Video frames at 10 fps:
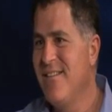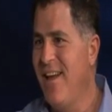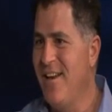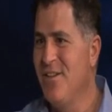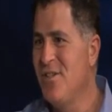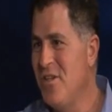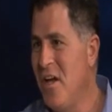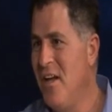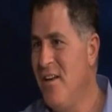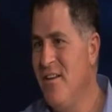kind of
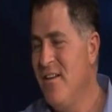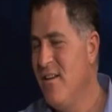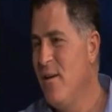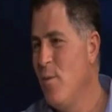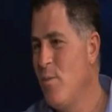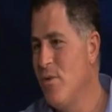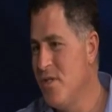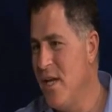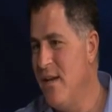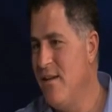stunned
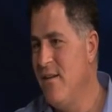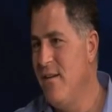present